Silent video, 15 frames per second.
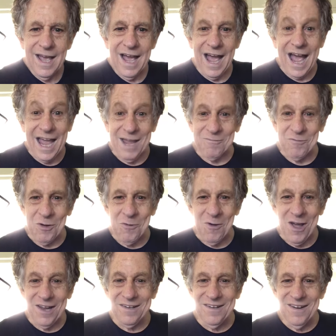Hi
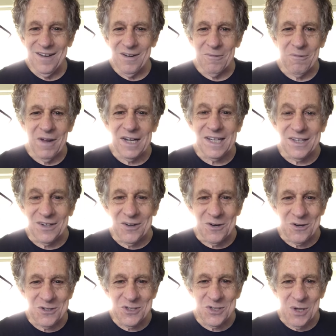everyone, ready to
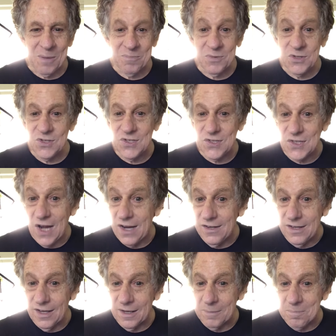learn some
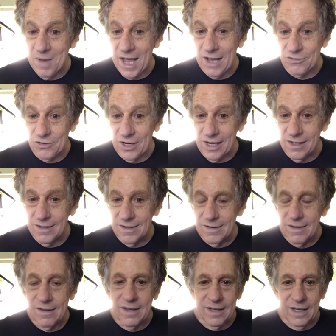psychic magic?
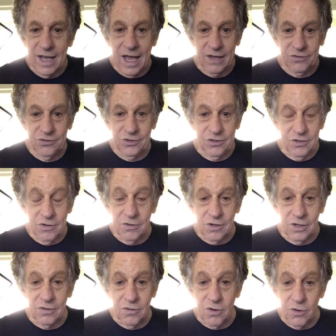Yes, you
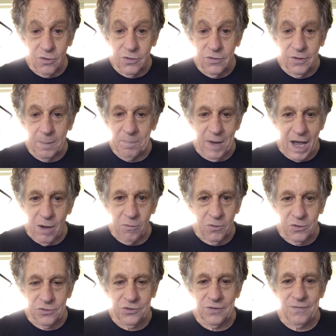could learn the
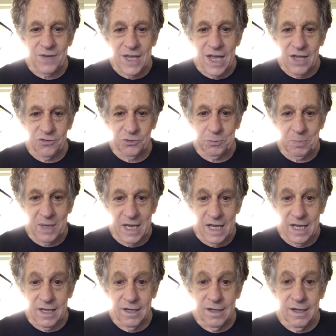powers of
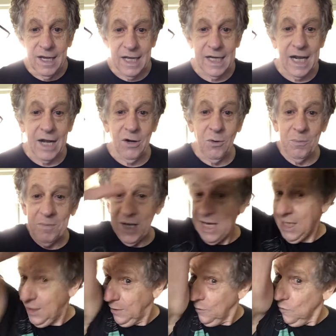ESP, and I don't
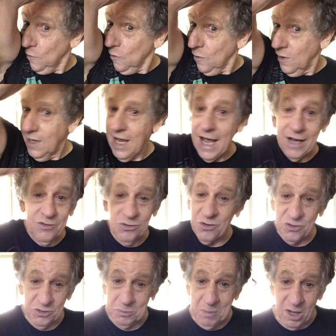mean extra
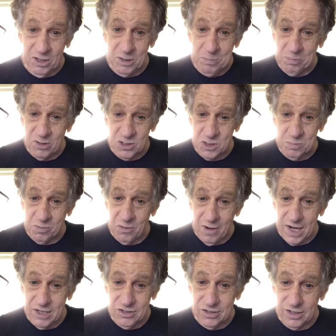smelly
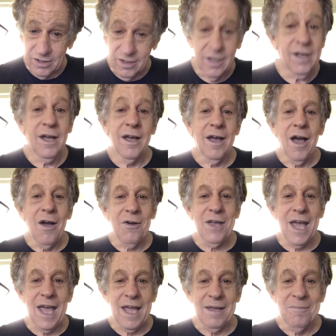perspiration.
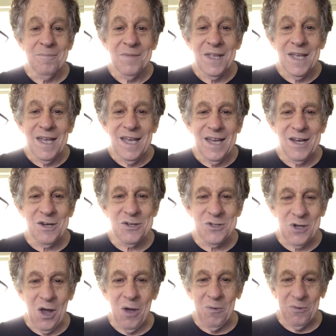Okay, here's
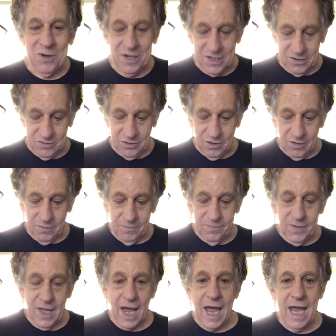all we're going to do.
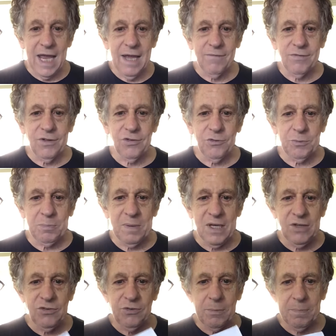I have this
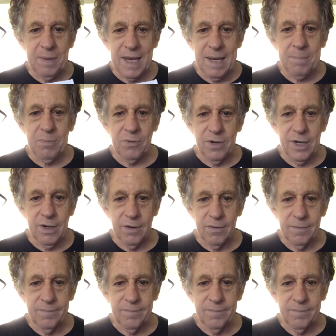piece of paper here.